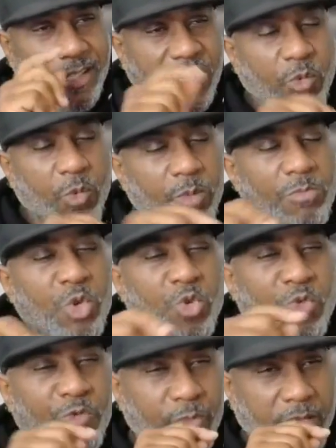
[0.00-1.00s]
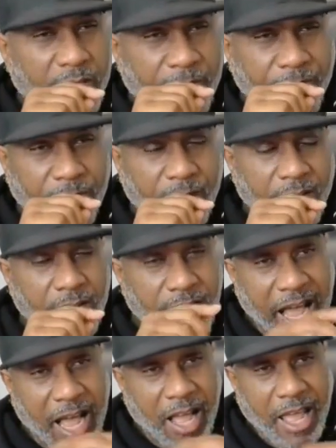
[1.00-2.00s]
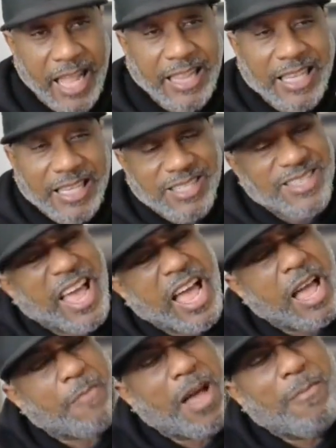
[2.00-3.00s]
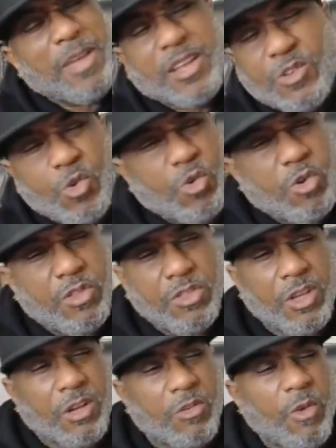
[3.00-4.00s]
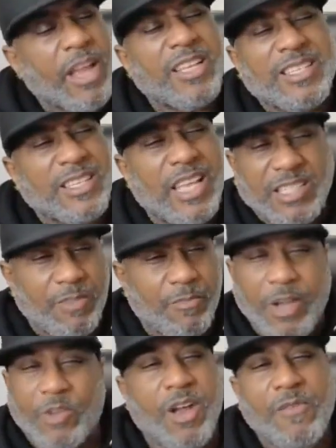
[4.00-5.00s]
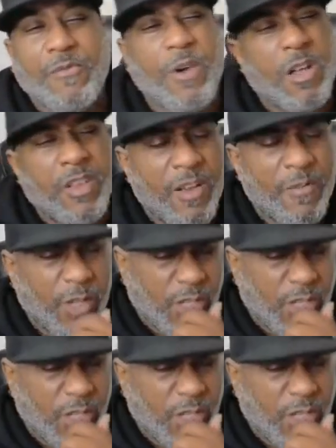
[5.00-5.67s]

to remove me. Now, at this time, I'm ignoring the greatest lesson my grandfather ever